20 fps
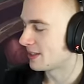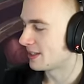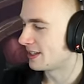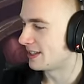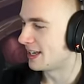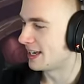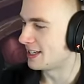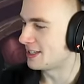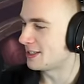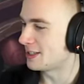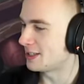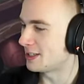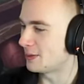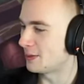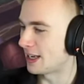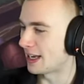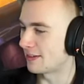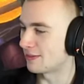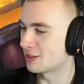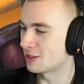Nice to see
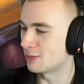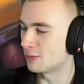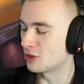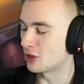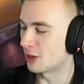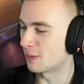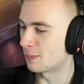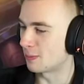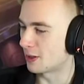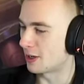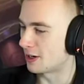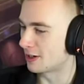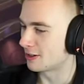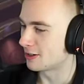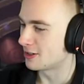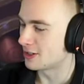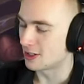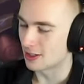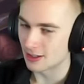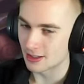we have some chump
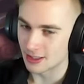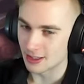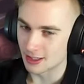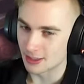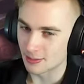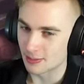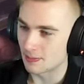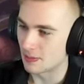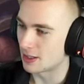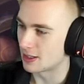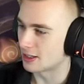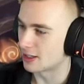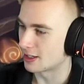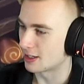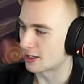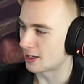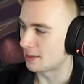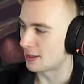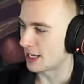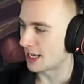blockers here. That's gonna that's
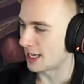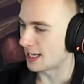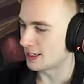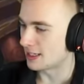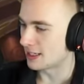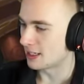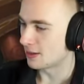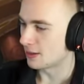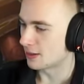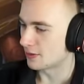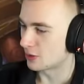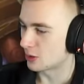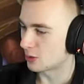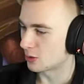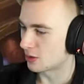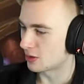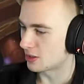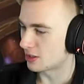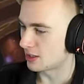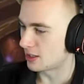gonna come in handy over the
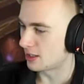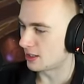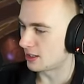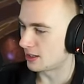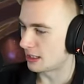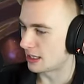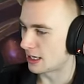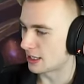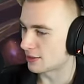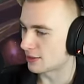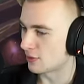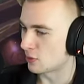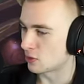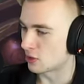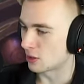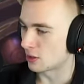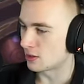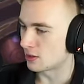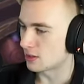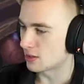course of the, the next few
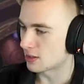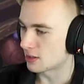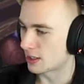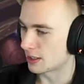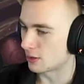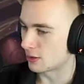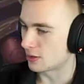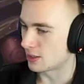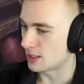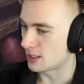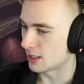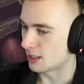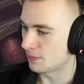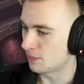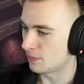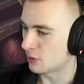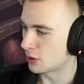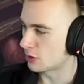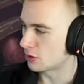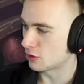turns. I can already
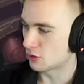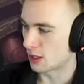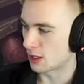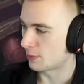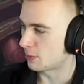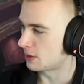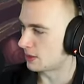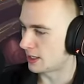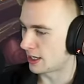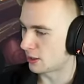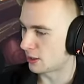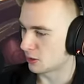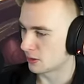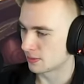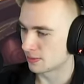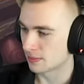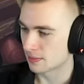tell. I'll just drop one now.